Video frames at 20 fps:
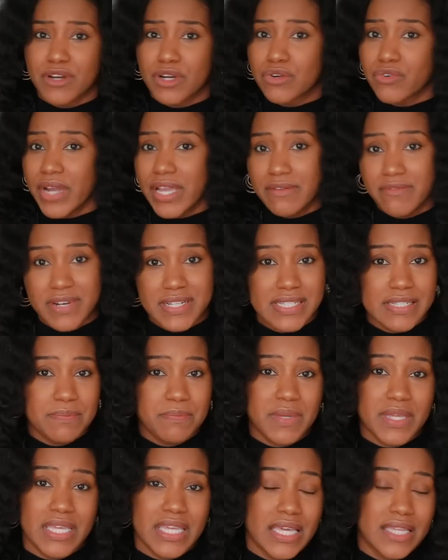a great
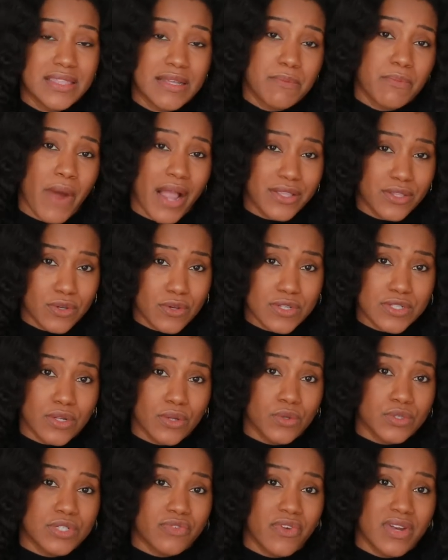recipe in the Practical
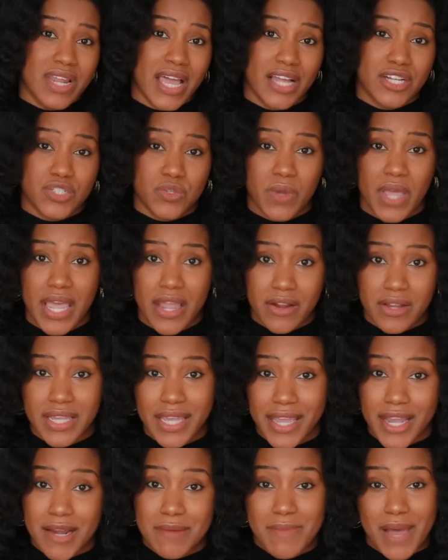Solutions for Natural Hair
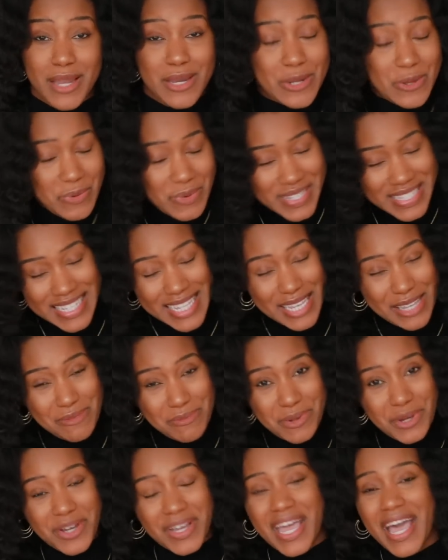Care, my newest
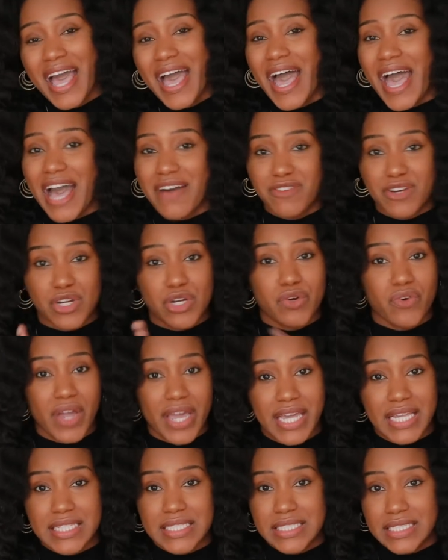ebook. I have a
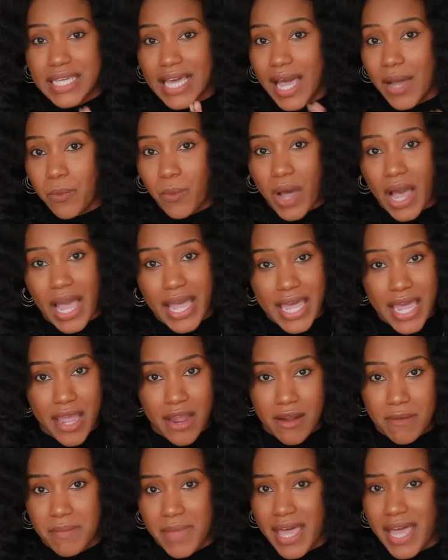great DIY
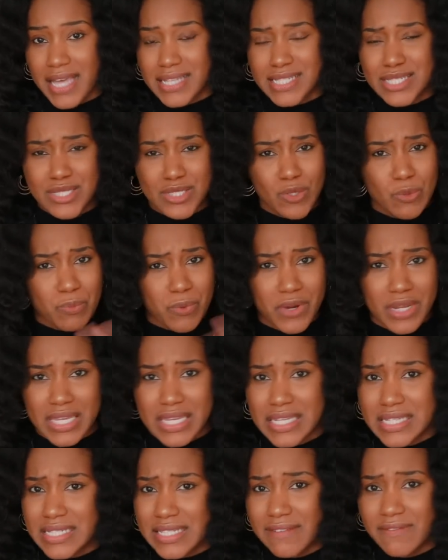hair mask, super
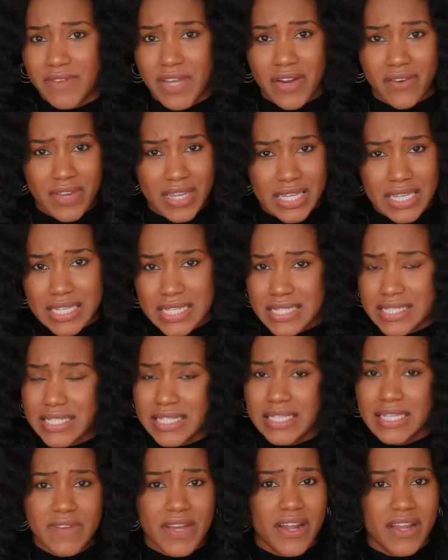easy, very
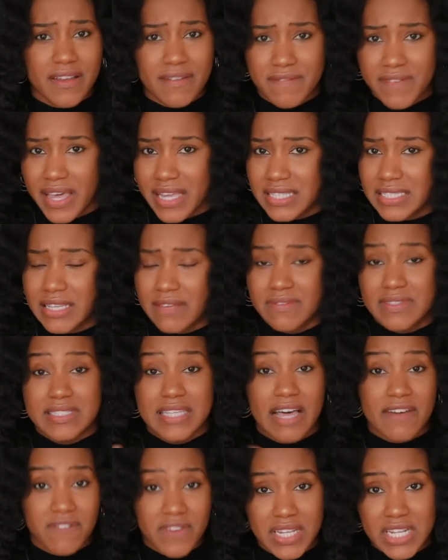easy, very effective.
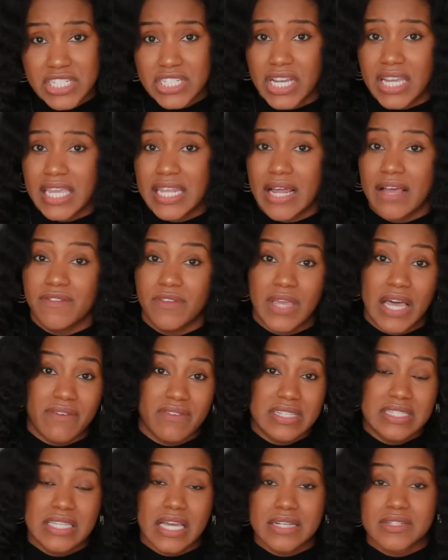Definitely check it out if you
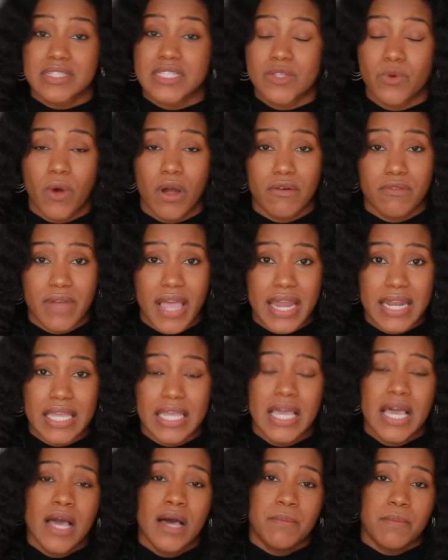haven't done so
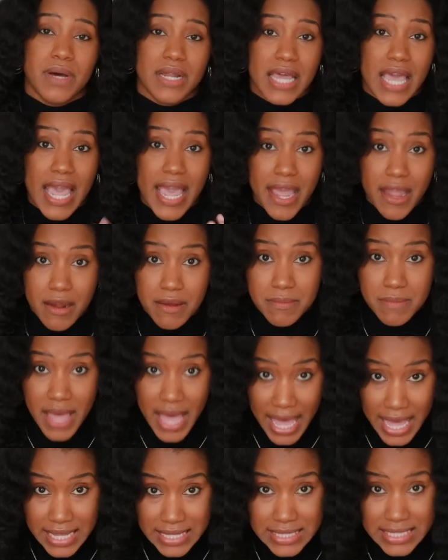already. But hair
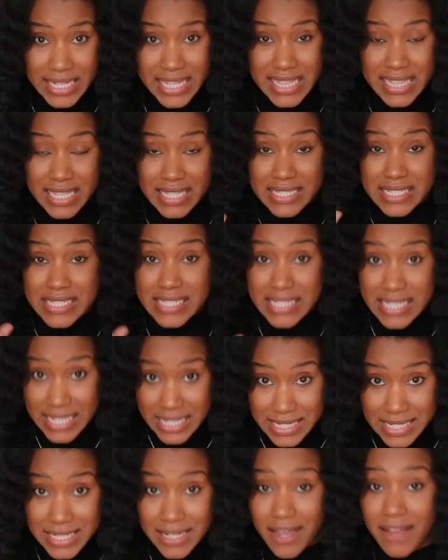mask in this
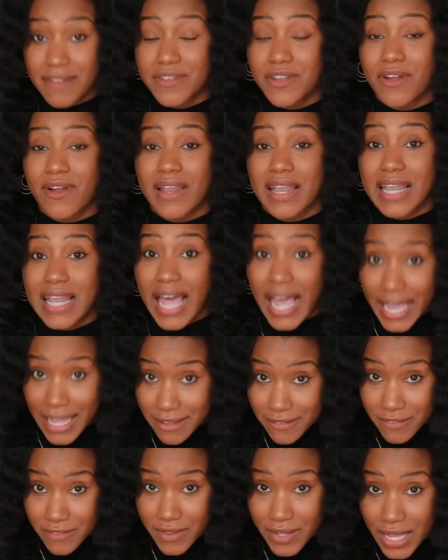season of your
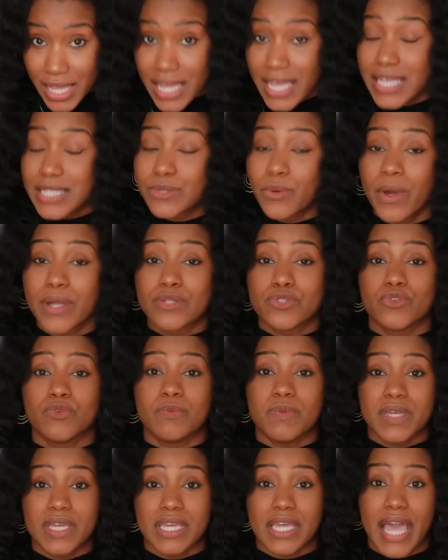life, is going to
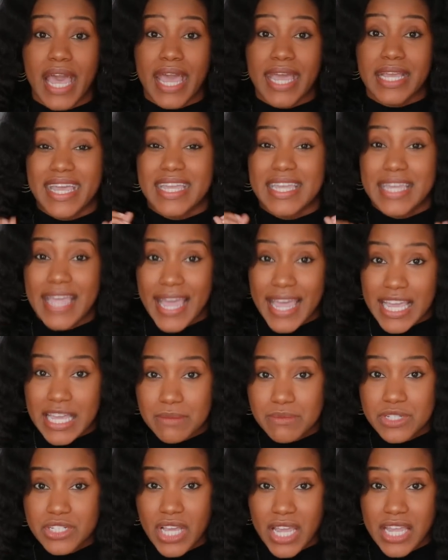be a
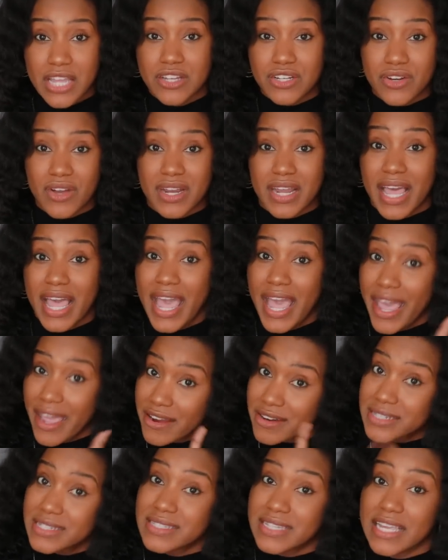game changer and a
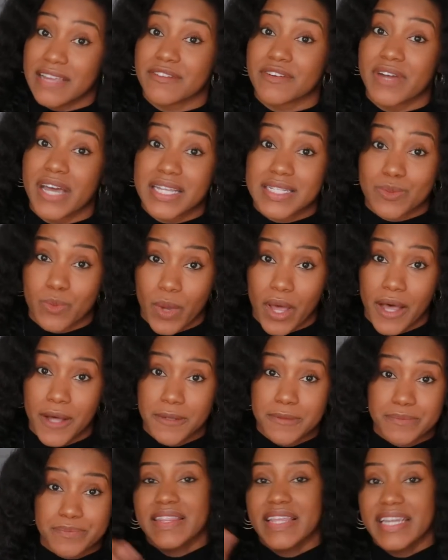hair saver as well.
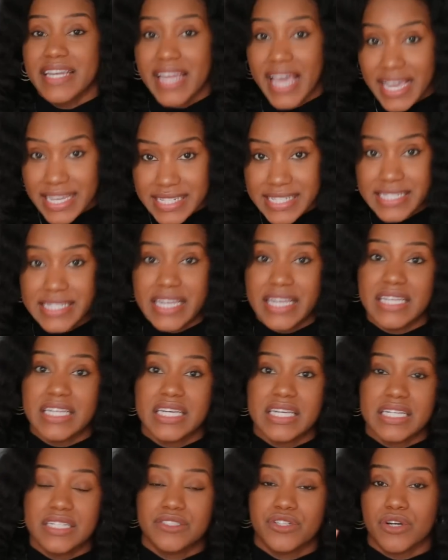The next thing
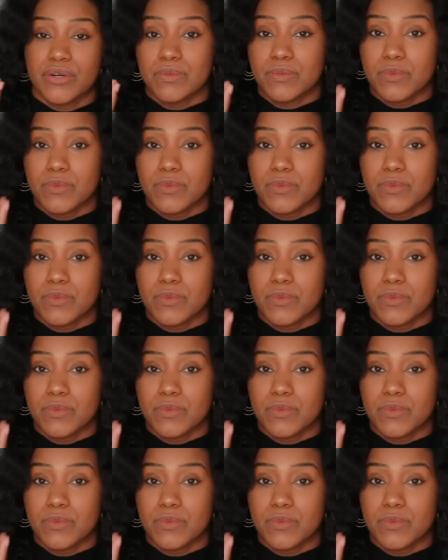is your